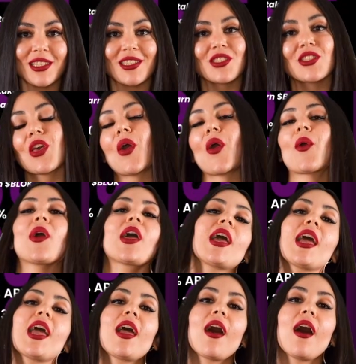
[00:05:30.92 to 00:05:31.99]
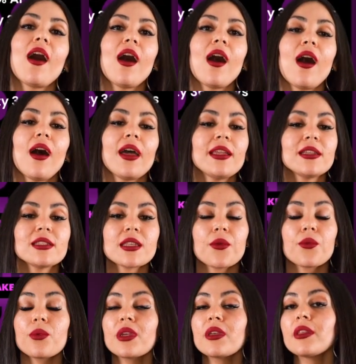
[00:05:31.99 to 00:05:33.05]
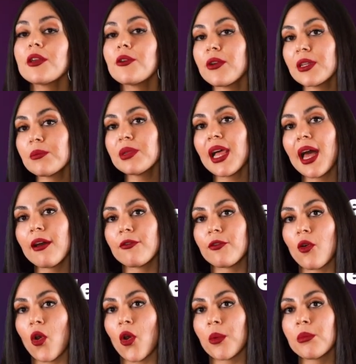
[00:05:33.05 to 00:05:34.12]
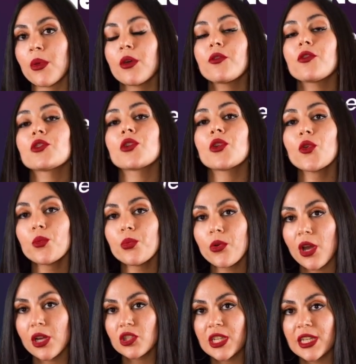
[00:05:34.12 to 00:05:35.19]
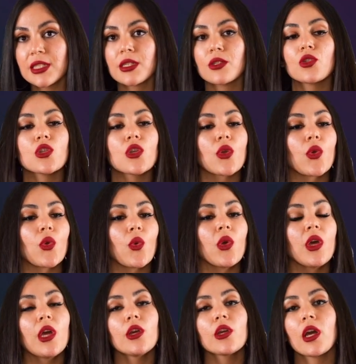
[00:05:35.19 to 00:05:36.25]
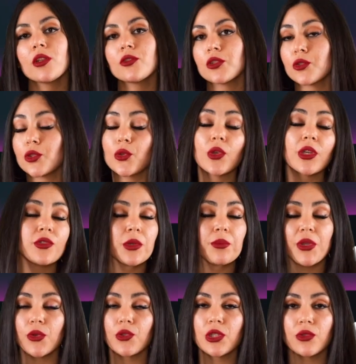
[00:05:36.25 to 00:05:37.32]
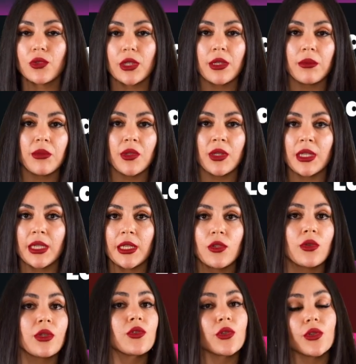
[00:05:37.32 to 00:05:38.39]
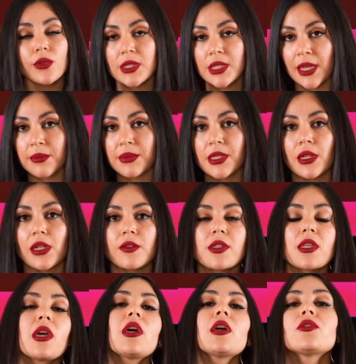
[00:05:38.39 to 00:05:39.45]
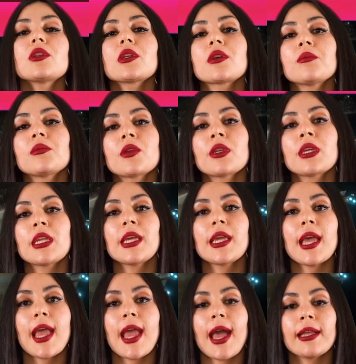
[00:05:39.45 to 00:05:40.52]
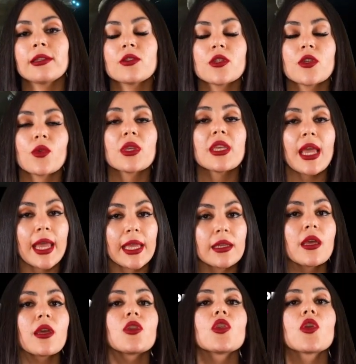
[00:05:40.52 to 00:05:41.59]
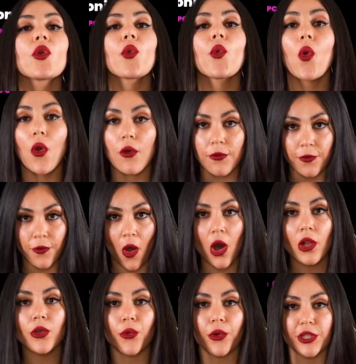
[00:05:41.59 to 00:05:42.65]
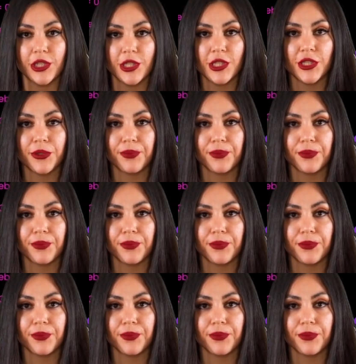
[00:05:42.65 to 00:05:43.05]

So, uh, it is a really great platform new projects, to con do contribution to the community, to introduce themselves to the community, and to gain new followers.